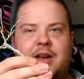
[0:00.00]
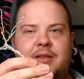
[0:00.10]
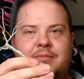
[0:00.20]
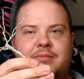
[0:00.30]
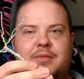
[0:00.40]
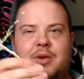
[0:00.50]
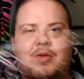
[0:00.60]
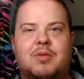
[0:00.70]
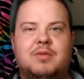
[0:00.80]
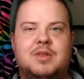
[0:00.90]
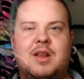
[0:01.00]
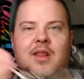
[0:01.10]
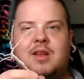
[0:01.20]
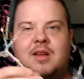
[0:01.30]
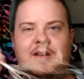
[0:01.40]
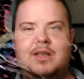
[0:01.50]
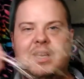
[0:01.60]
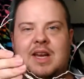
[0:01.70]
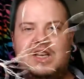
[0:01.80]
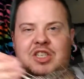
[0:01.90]
on to
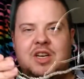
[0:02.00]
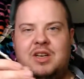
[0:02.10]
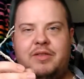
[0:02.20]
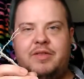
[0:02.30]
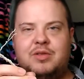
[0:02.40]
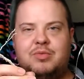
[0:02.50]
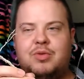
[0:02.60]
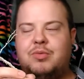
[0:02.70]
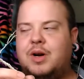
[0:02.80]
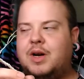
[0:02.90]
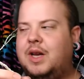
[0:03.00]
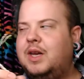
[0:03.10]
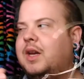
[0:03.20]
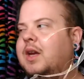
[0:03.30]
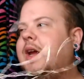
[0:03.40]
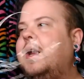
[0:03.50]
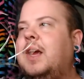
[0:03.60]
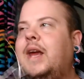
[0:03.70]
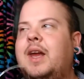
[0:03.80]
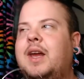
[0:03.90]
each individual one,
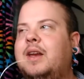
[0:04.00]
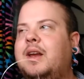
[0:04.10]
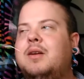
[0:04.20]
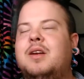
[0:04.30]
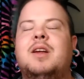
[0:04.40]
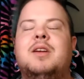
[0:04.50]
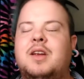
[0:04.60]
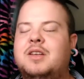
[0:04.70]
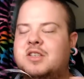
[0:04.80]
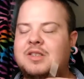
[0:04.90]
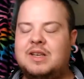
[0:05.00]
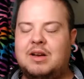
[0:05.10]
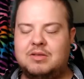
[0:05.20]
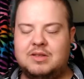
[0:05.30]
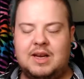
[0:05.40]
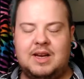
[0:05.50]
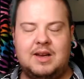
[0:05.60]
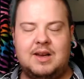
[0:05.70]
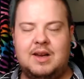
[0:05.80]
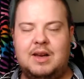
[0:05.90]
and it just sounds
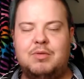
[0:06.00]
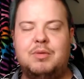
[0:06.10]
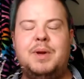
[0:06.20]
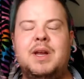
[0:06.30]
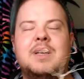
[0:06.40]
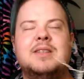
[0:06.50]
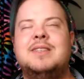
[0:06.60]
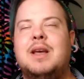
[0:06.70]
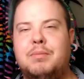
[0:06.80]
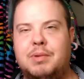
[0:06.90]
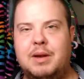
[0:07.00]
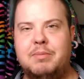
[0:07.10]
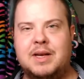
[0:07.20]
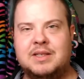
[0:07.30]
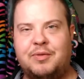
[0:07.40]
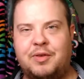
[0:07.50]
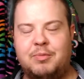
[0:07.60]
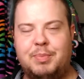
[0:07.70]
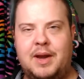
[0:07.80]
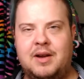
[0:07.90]
like it would be an assembly mess
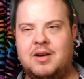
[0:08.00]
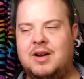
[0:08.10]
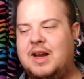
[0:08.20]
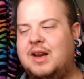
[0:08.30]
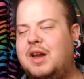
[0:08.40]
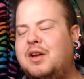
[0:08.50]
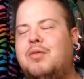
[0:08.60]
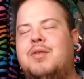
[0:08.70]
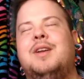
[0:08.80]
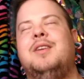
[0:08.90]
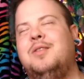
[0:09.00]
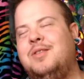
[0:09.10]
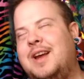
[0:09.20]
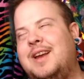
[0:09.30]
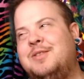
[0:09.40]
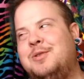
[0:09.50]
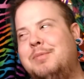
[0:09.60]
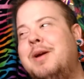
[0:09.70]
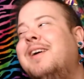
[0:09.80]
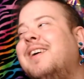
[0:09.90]
for Peter, and I don't want to do that to
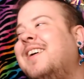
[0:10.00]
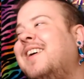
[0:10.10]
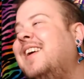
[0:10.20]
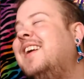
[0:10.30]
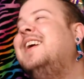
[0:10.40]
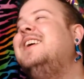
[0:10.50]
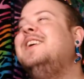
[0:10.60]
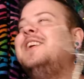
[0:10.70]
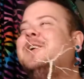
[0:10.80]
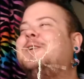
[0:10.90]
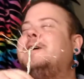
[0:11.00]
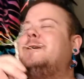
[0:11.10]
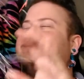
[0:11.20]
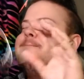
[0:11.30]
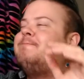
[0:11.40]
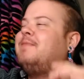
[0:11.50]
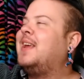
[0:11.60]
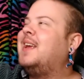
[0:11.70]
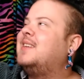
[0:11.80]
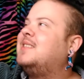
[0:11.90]
him. You know,
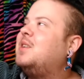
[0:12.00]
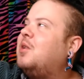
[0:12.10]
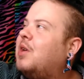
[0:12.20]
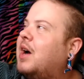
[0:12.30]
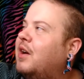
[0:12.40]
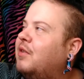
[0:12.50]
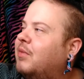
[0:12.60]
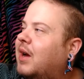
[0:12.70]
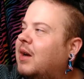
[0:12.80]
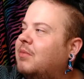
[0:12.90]
so I